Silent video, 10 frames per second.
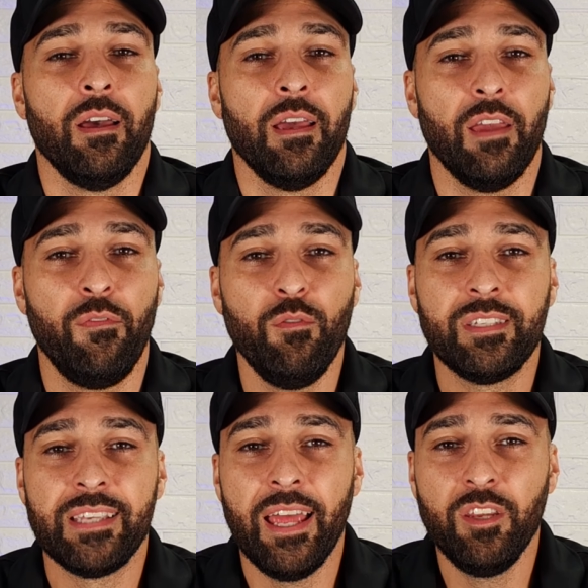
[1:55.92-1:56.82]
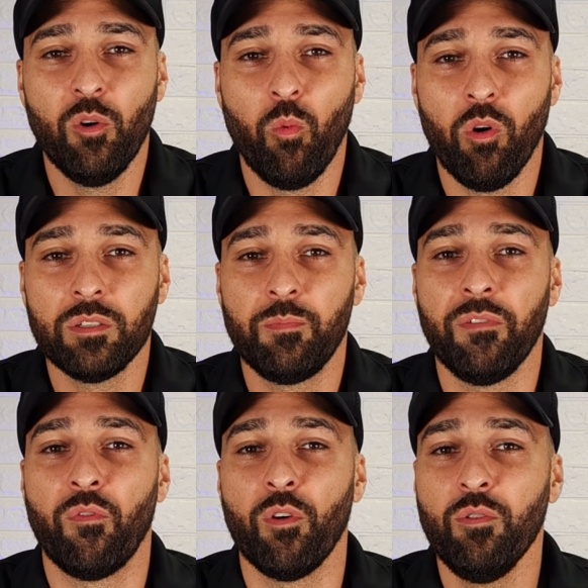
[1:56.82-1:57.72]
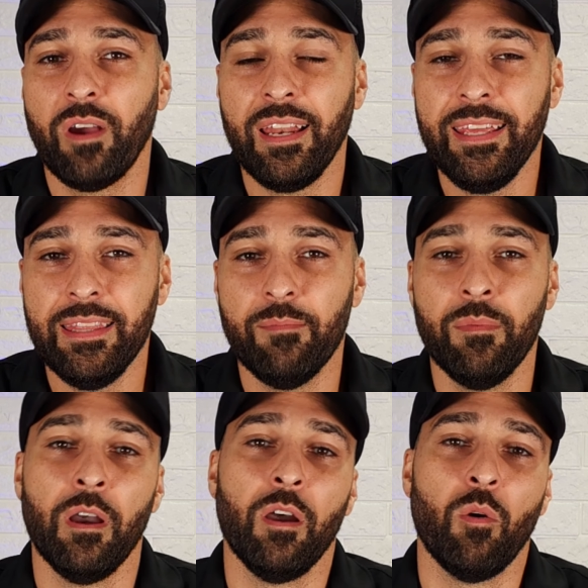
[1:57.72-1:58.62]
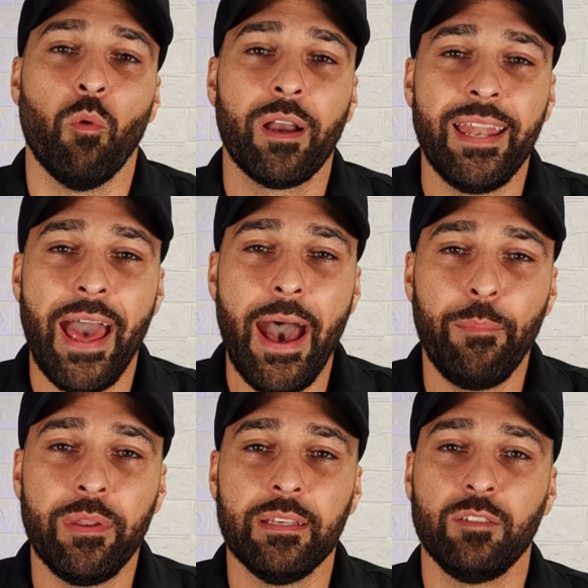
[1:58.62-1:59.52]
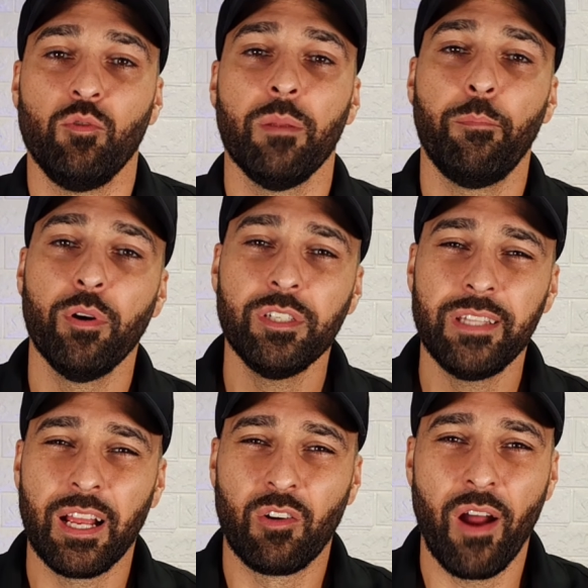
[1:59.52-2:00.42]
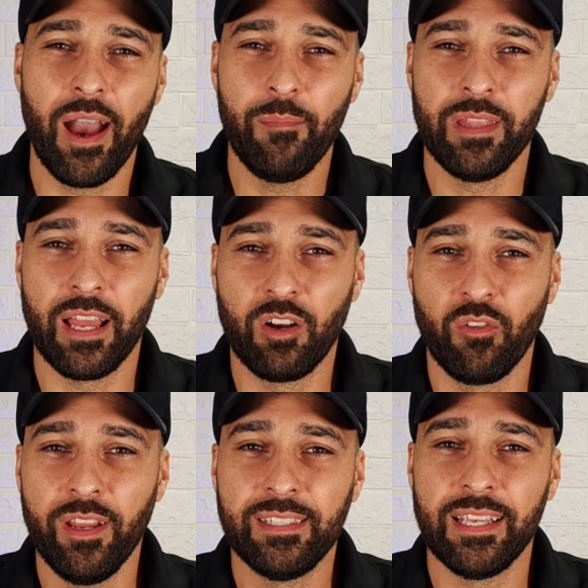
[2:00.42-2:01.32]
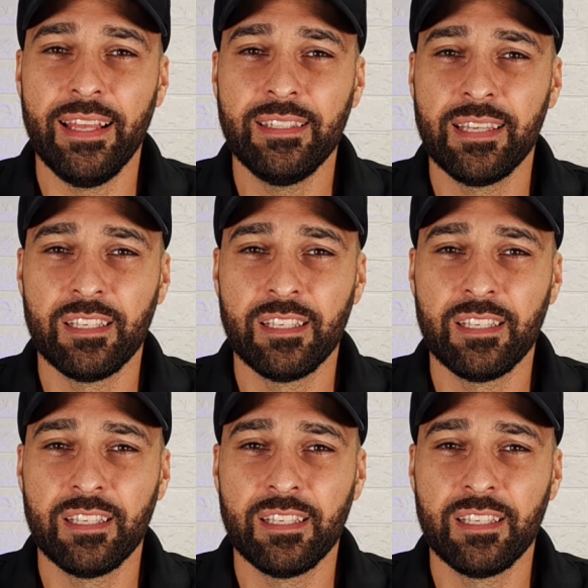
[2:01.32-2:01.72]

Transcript: If you sand your walls before you clean them, what can happen is you can push that grime and that grease into the